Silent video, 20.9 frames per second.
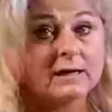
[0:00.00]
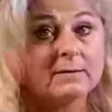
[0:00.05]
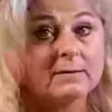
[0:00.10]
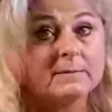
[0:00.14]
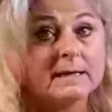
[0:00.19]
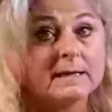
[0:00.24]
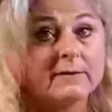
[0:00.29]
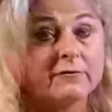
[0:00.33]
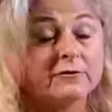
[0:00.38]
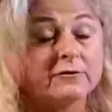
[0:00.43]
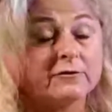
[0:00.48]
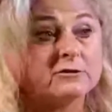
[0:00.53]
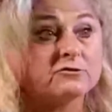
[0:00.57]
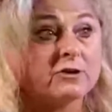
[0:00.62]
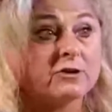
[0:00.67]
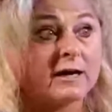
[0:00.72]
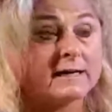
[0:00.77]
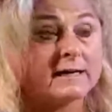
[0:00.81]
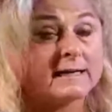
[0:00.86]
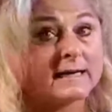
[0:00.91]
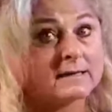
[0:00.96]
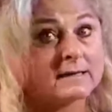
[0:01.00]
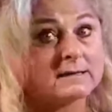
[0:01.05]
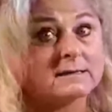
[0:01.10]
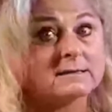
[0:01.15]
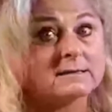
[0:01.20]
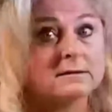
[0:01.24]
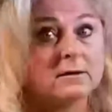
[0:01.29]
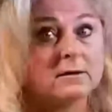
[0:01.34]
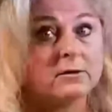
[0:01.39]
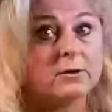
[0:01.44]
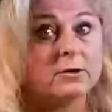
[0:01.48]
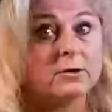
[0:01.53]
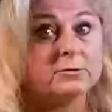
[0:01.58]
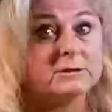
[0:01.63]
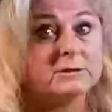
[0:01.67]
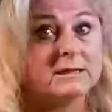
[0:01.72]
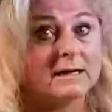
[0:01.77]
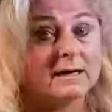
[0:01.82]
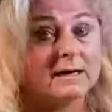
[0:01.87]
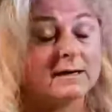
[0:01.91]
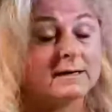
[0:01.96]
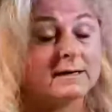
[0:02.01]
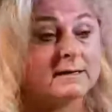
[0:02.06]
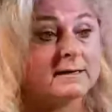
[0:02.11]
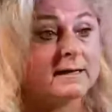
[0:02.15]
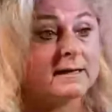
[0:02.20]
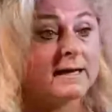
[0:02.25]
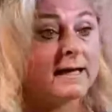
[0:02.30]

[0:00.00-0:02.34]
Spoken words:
and effort to try to get this logo done